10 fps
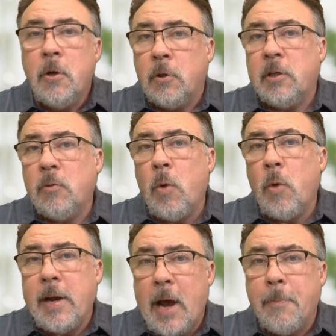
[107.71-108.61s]
So this is
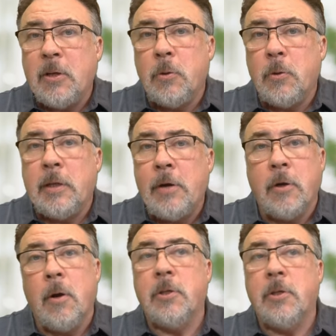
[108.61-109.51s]
what happens when the
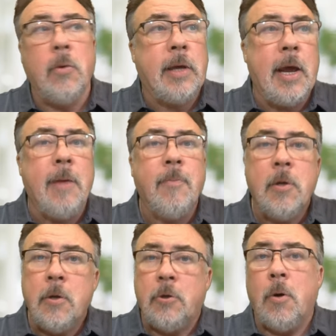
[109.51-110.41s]
lender goes, okay,
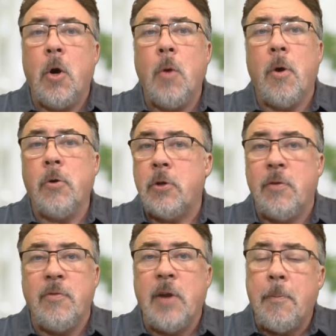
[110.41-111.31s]
to a homeowner,
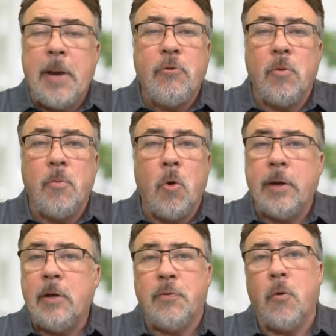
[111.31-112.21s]
you've not paid your
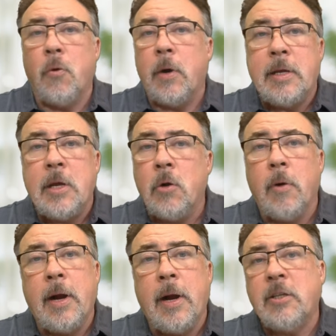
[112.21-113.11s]
mortgage for a
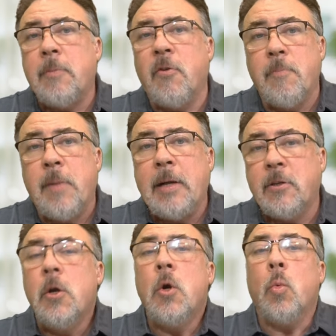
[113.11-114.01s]
year or X number of
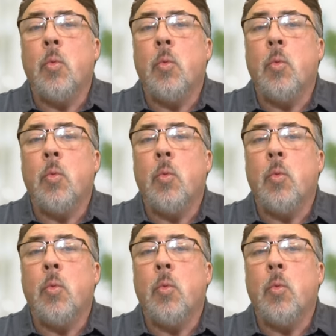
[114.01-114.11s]
months.